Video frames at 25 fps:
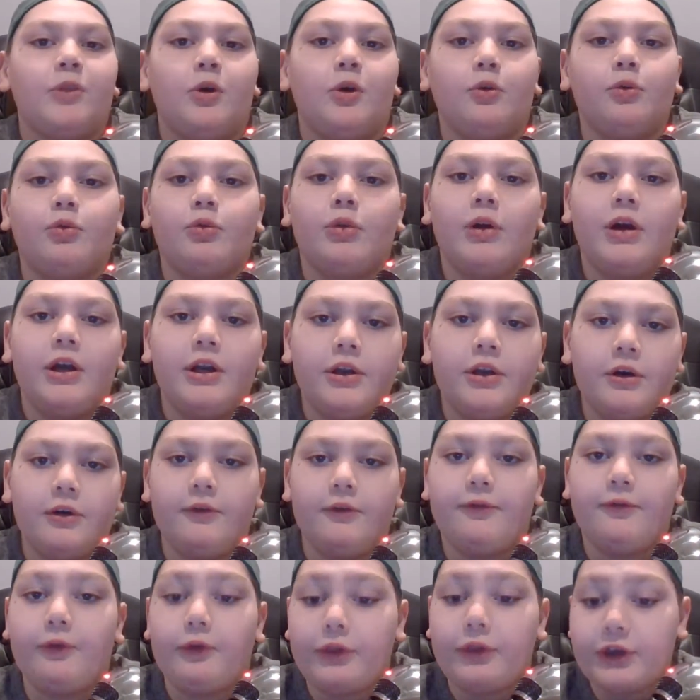Run
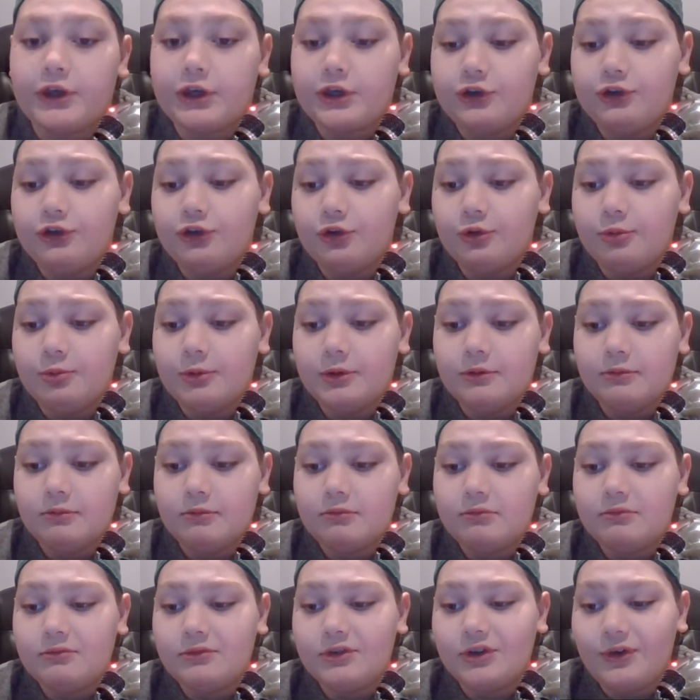for the Cube.
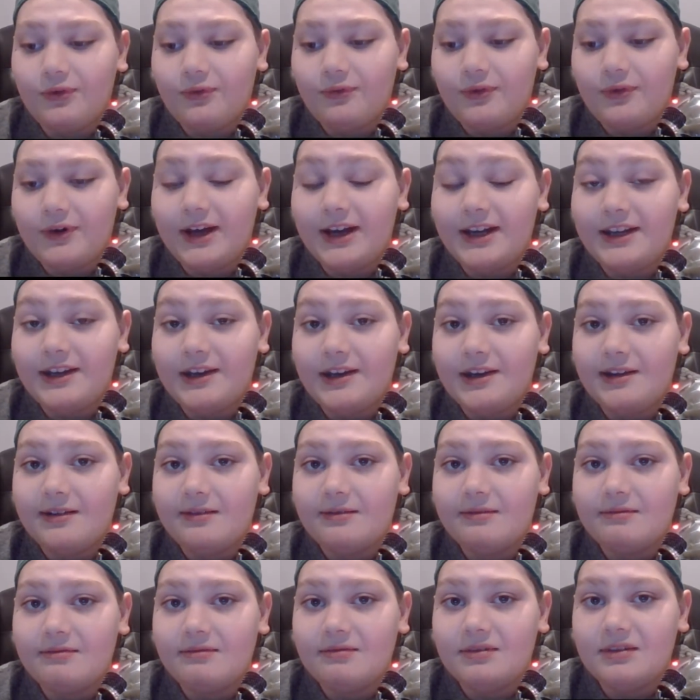You'll find it,
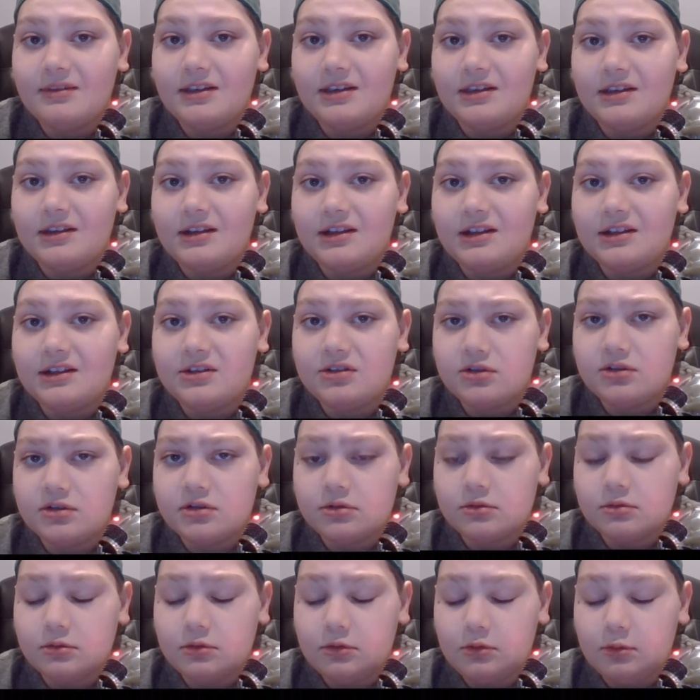and
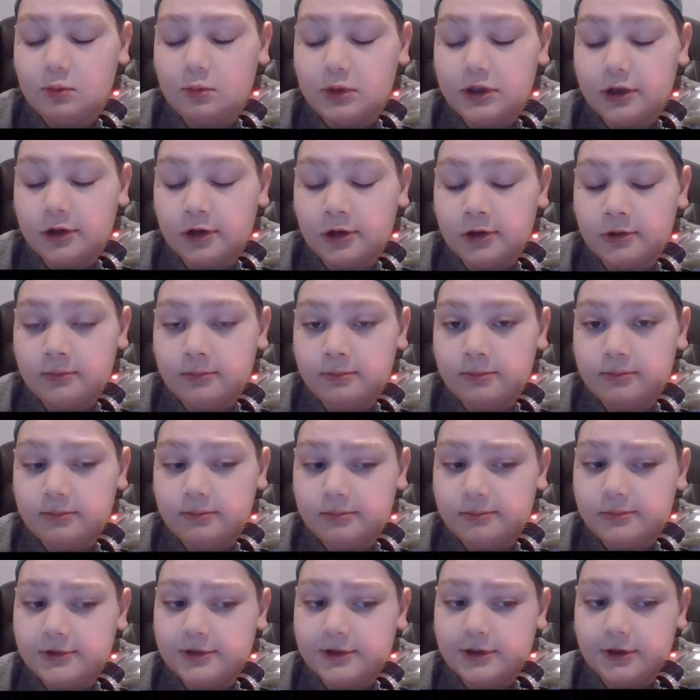it's weird.
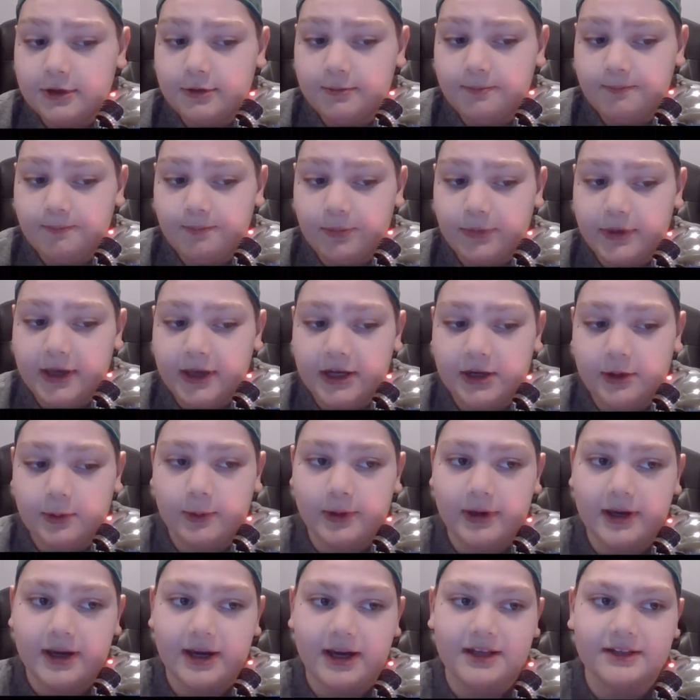So
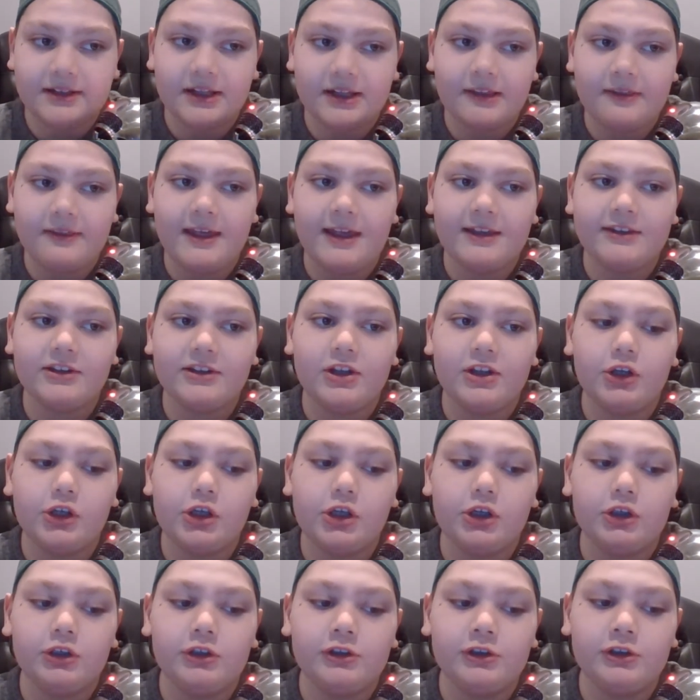anyway, guys, that's going to
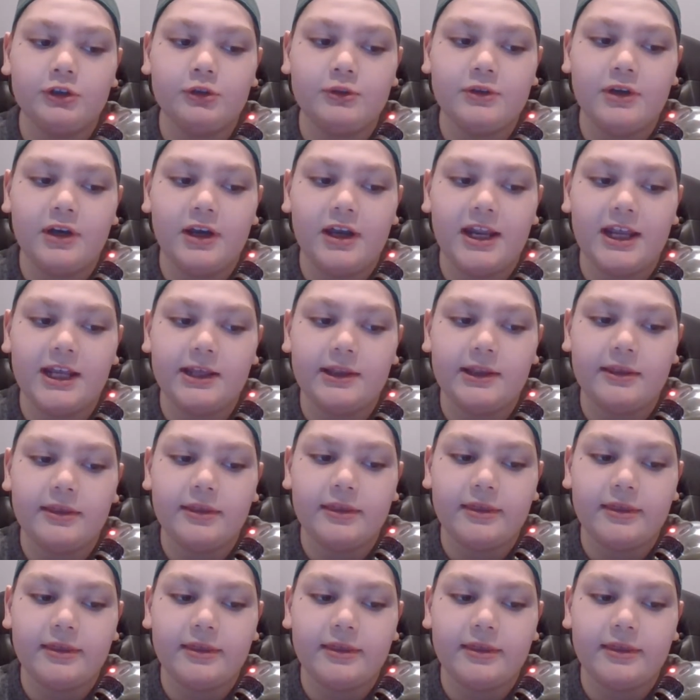conclude today.